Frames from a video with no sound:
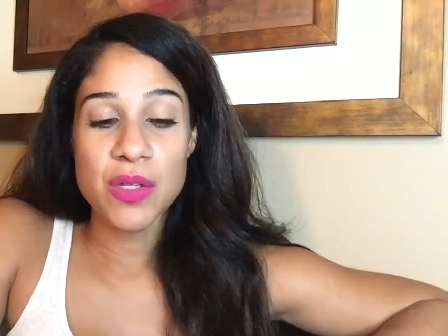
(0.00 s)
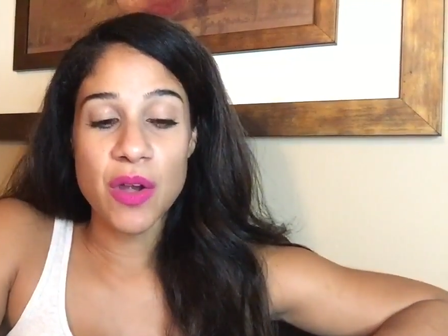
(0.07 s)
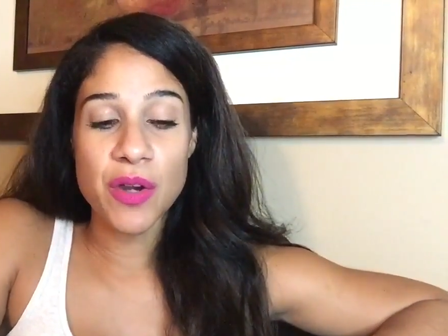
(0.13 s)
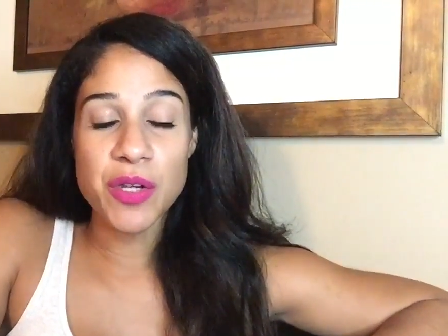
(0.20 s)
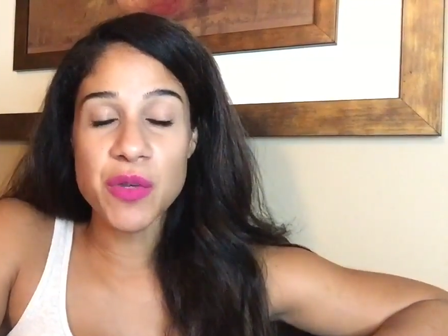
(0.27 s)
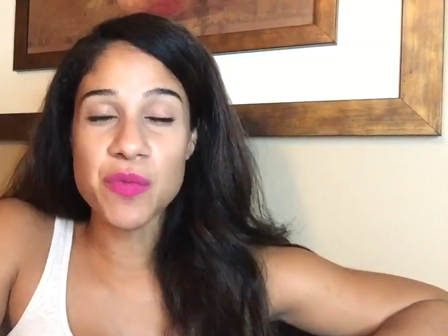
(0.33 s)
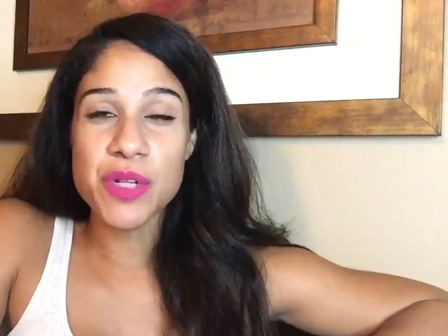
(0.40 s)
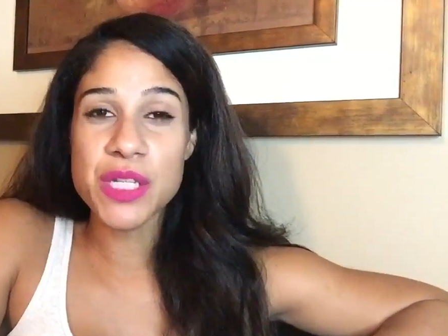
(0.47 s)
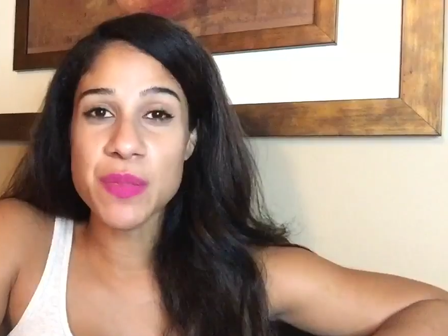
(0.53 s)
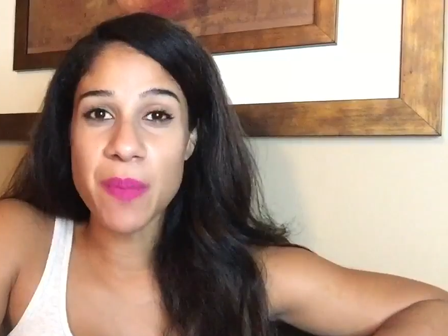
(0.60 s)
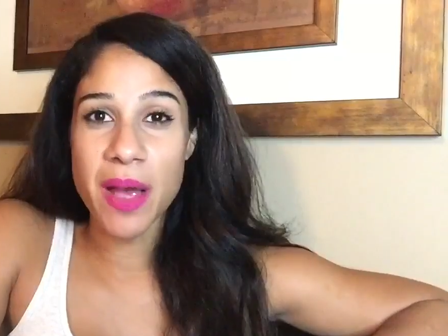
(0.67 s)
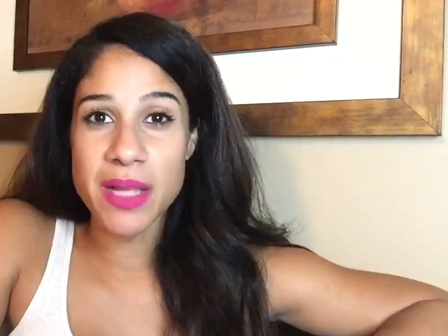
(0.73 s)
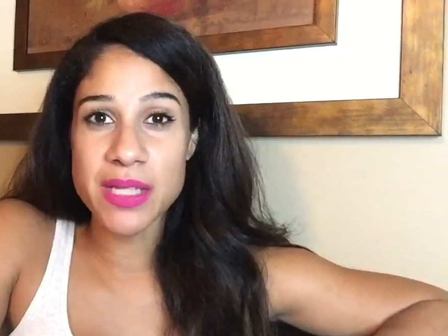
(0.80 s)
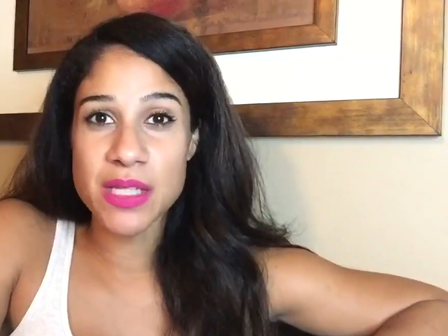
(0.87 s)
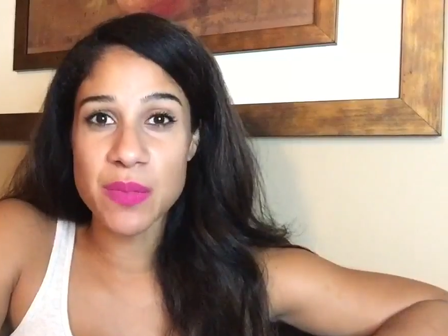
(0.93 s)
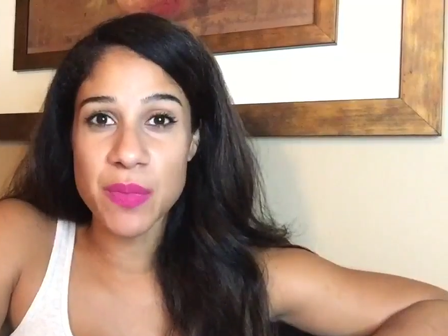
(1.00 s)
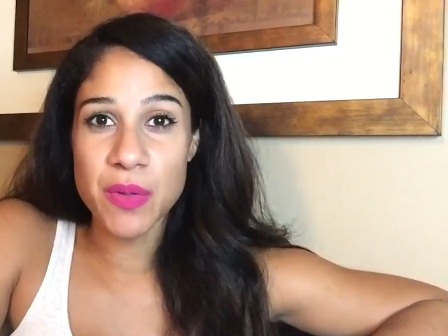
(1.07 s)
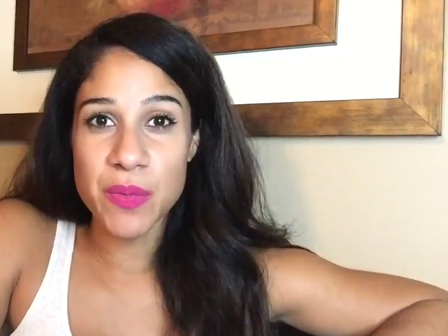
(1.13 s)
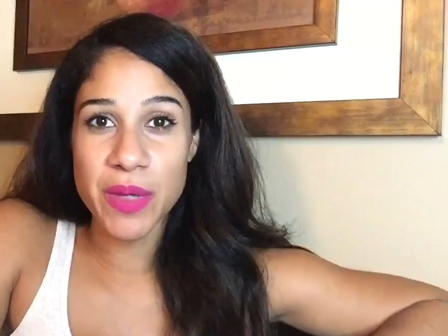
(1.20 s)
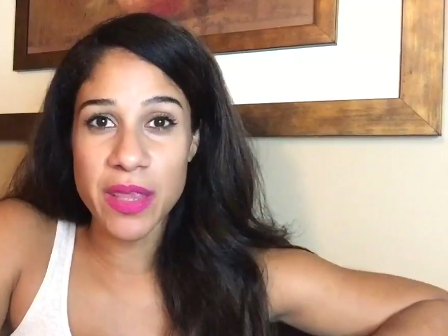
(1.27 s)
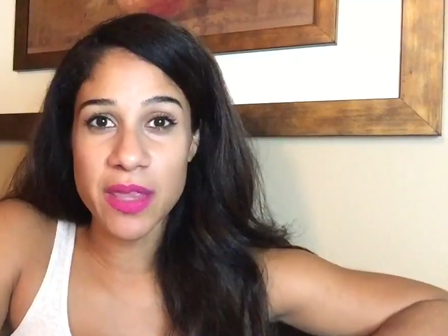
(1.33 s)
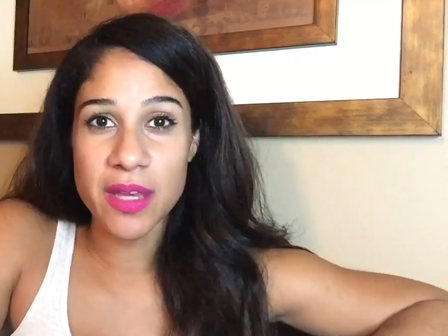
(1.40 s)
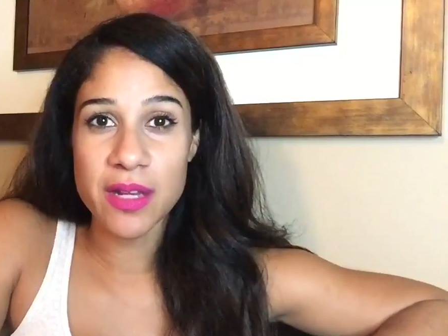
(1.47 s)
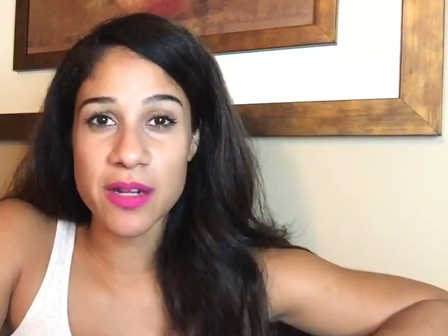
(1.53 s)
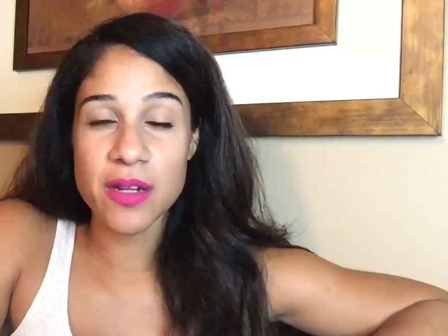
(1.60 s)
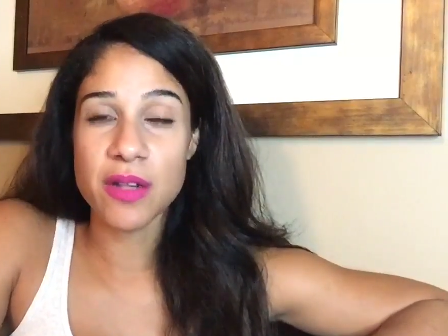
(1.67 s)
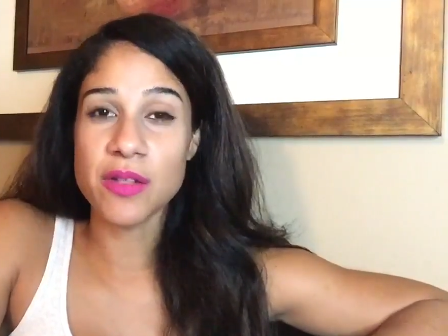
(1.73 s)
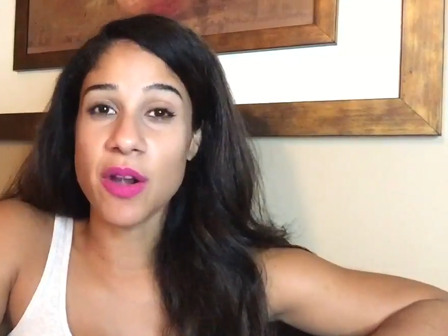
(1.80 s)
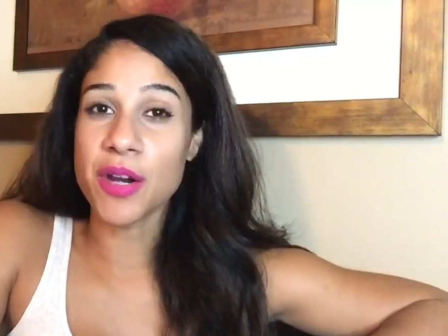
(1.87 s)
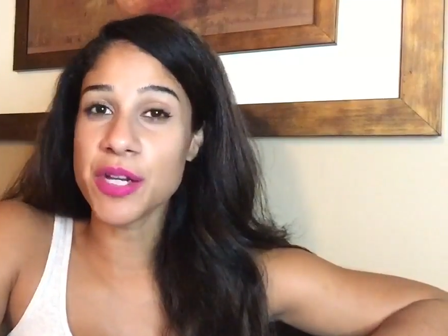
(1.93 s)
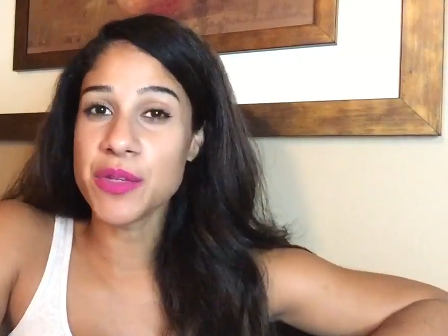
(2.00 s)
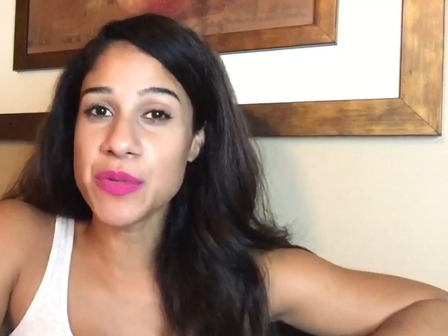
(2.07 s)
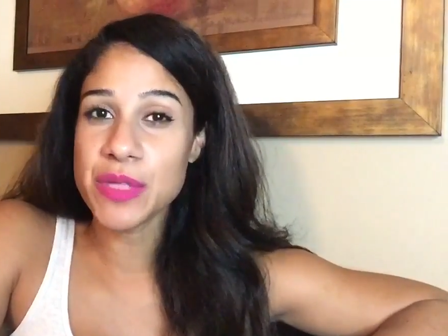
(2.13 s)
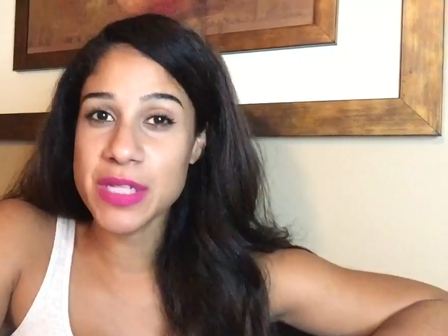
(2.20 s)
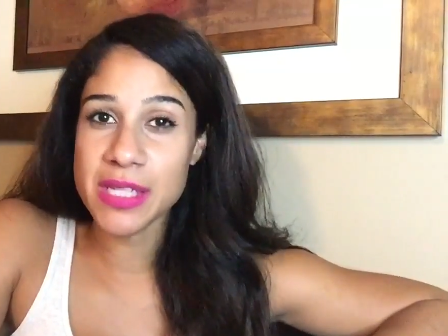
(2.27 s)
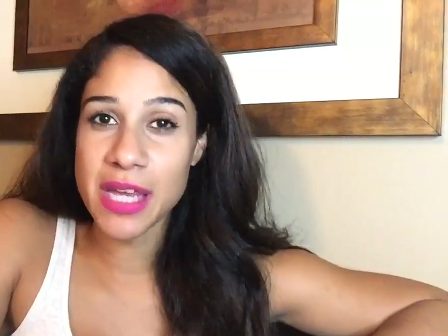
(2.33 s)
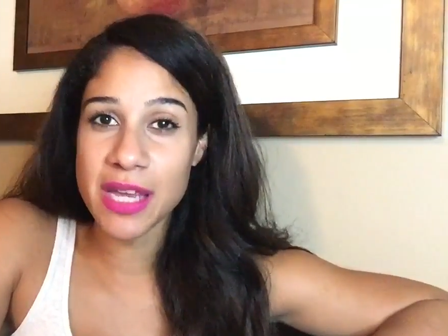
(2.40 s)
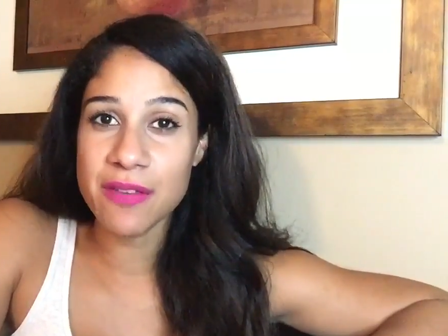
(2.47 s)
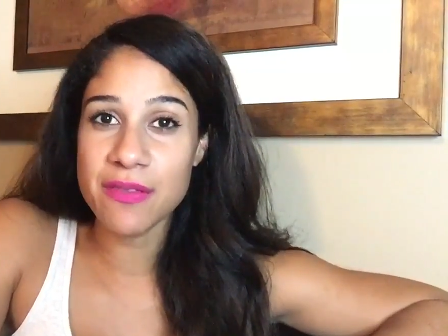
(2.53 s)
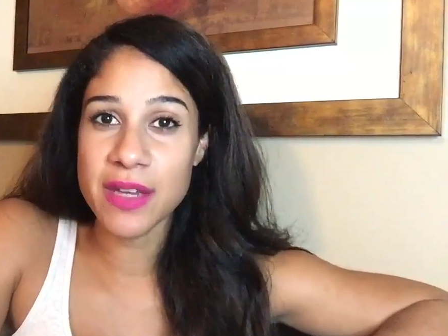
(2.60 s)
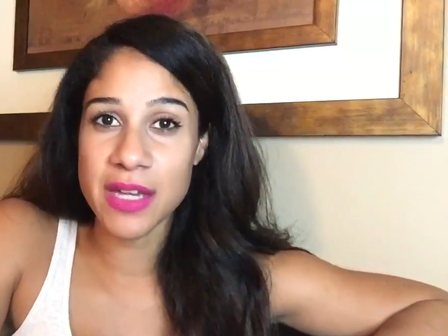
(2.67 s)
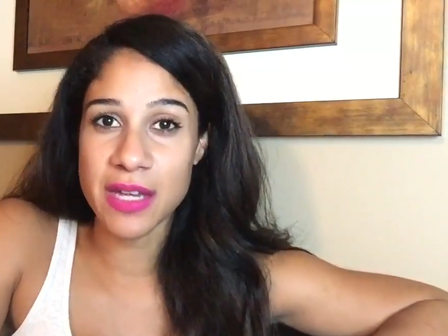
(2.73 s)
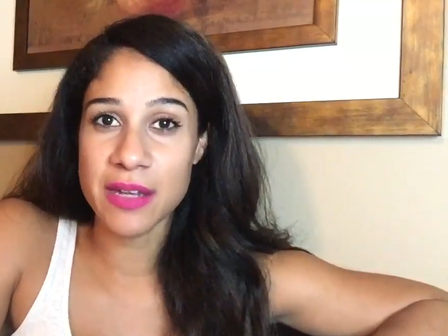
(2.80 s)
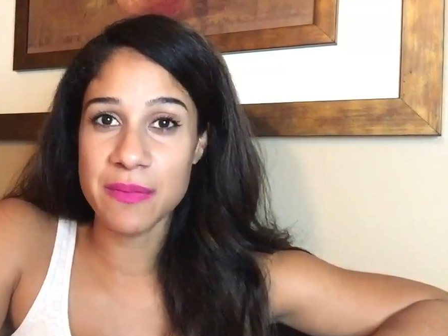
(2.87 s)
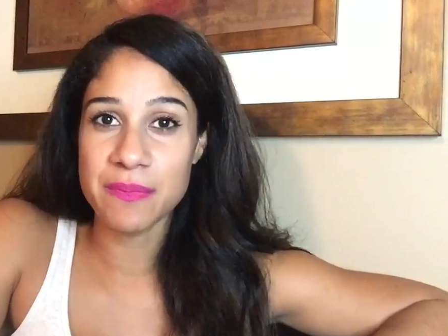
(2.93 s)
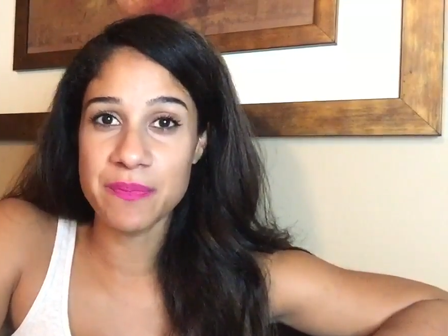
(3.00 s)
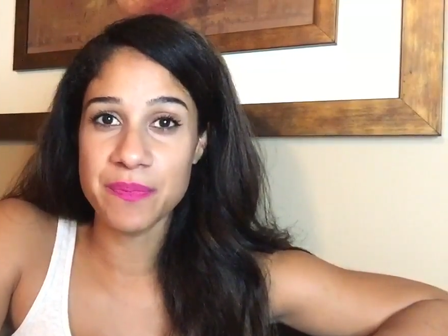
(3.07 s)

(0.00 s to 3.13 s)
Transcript: Are you responsible with it? Are you saving it?